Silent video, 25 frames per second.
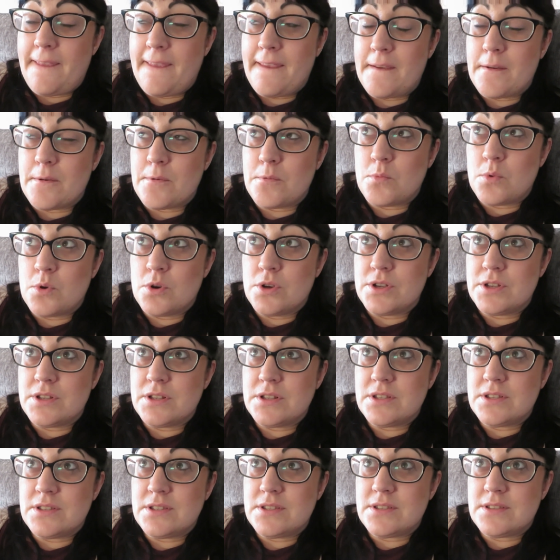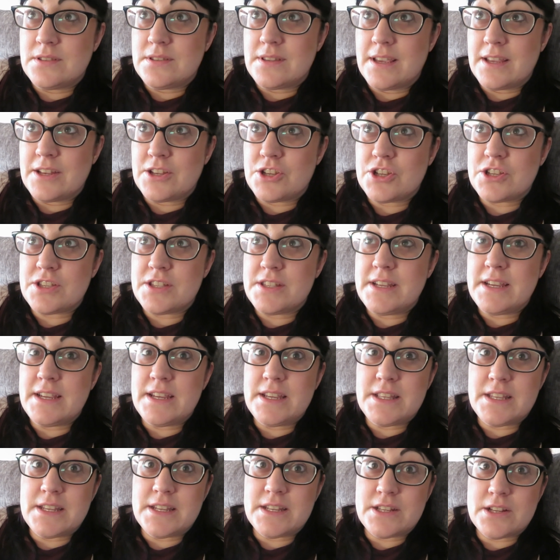It was, it just
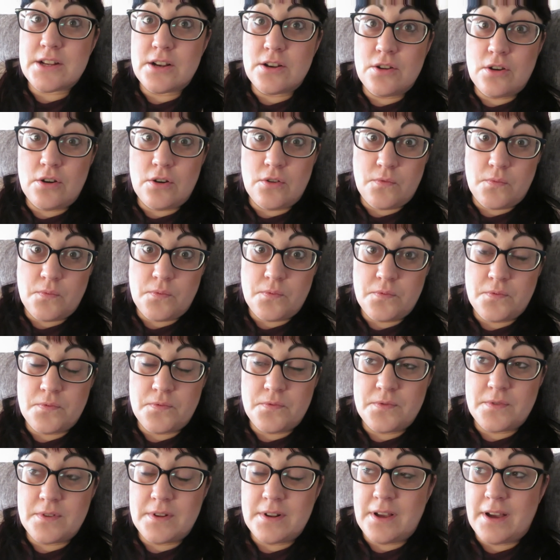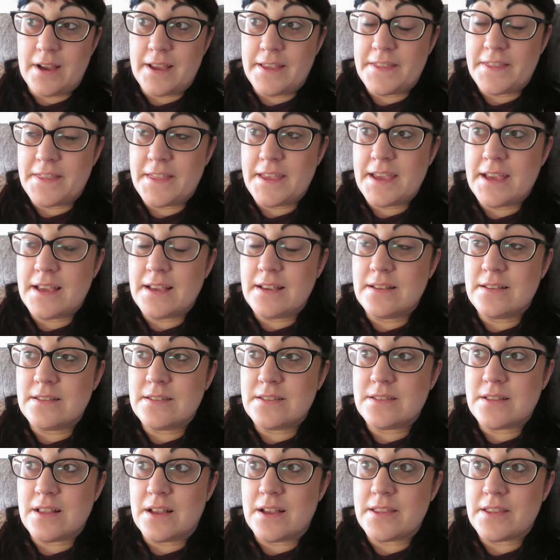needed a lot of, like,
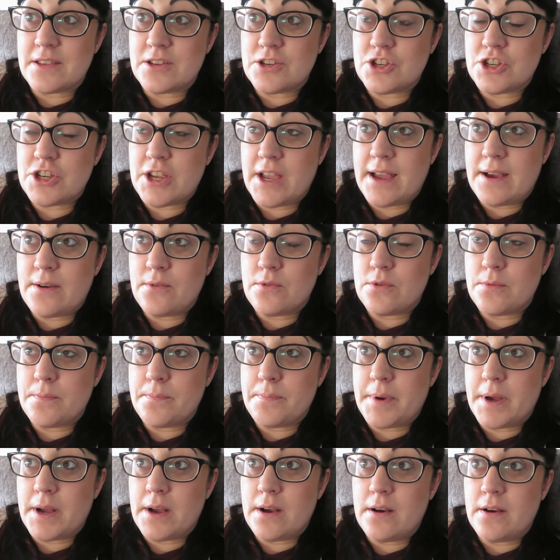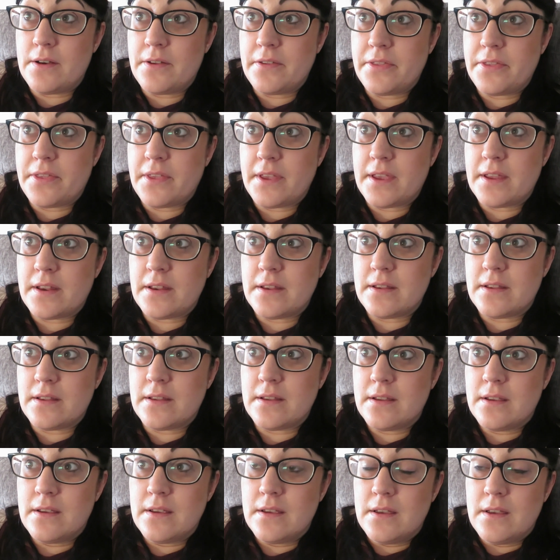things like the shower and bath
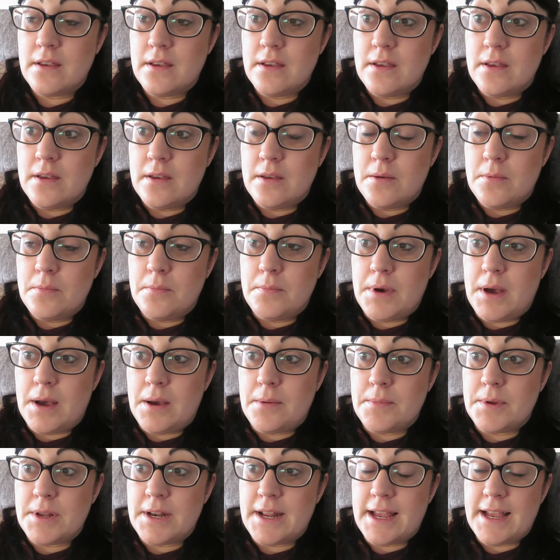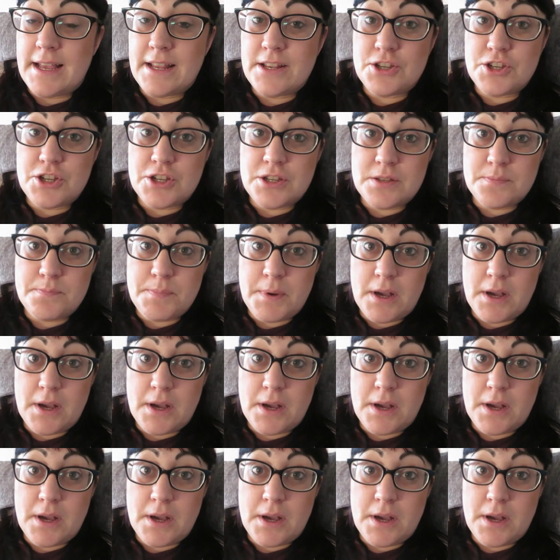in Mum and Angie's